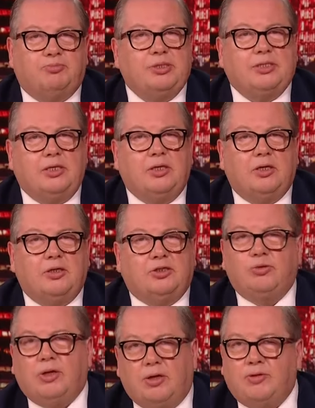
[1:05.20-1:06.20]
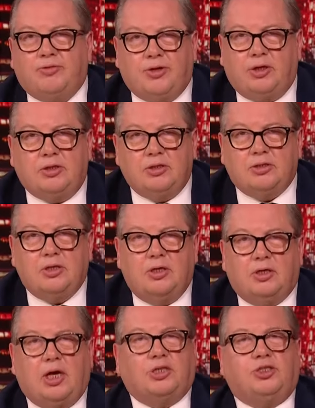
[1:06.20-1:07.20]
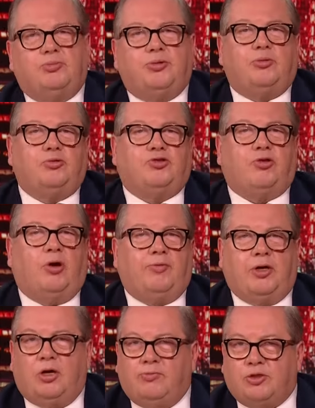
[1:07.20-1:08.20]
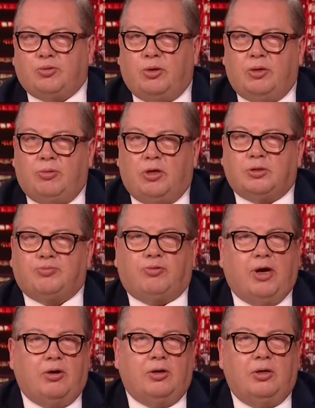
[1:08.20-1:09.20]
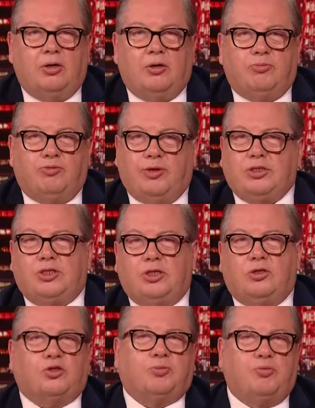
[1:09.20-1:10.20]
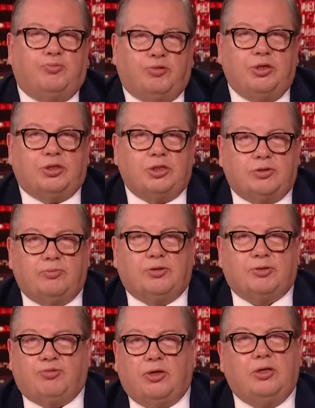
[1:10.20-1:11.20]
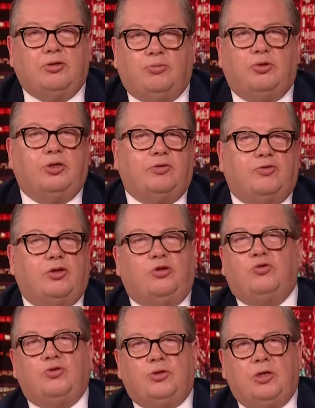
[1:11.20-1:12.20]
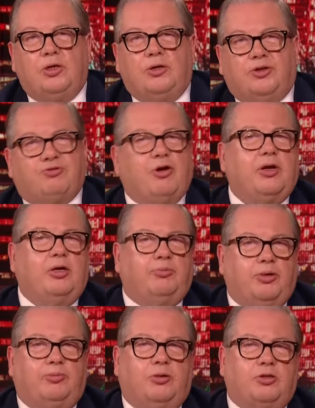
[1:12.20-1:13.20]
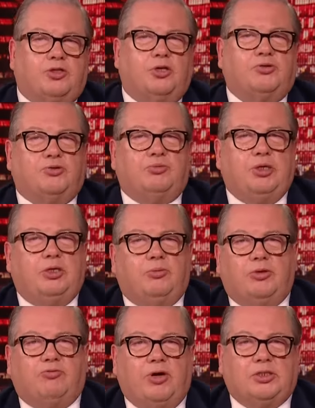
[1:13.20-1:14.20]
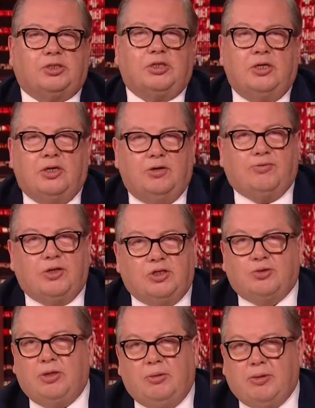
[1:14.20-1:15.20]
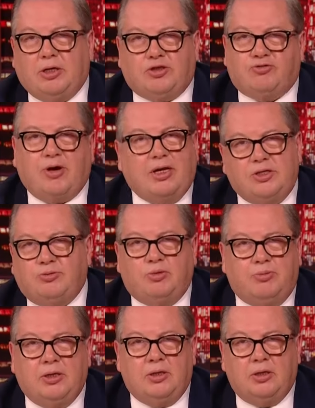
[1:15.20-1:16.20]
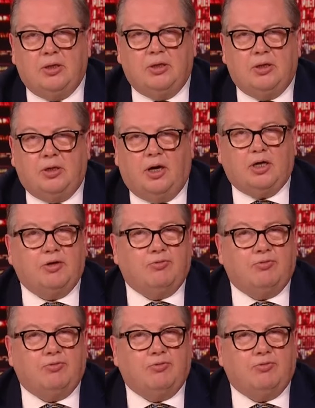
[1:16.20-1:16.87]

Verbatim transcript: busy doing other things? Catching people driving at over 20 miles per hour? Preventing gospel preachers from spreading the word of the Lord? Threatening people on social media with arrest if they tweet about trans women? I can